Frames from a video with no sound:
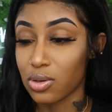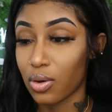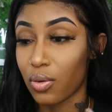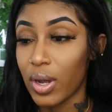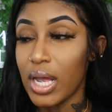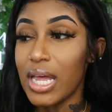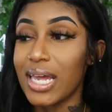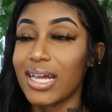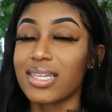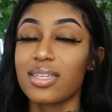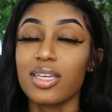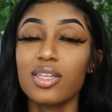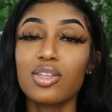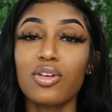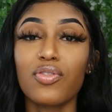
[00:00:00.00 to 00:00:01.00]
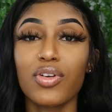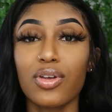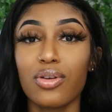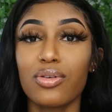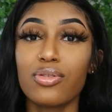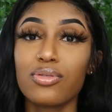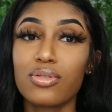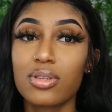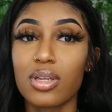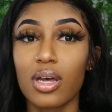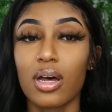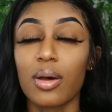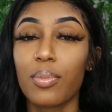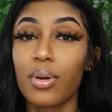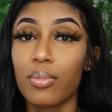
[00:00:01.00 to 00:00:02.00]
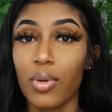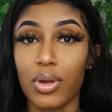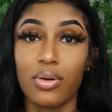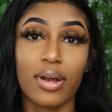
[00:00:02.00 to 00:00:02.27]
so it's easier for you to promote.